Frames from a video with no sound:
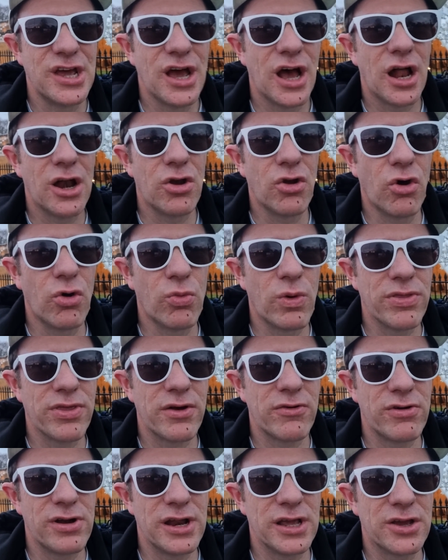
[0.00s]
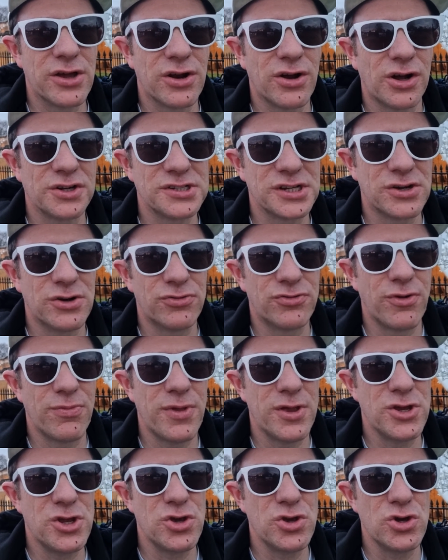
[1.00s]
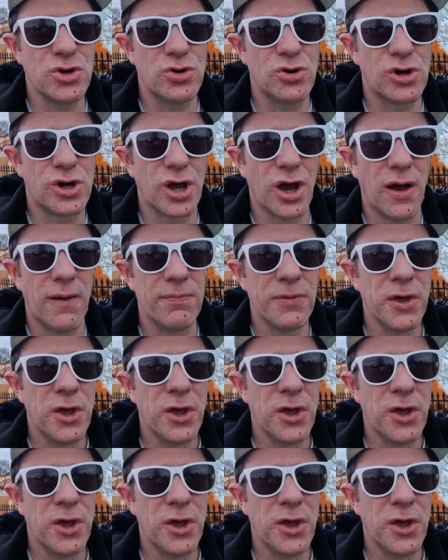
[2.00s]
along with a really good article from the New Yorker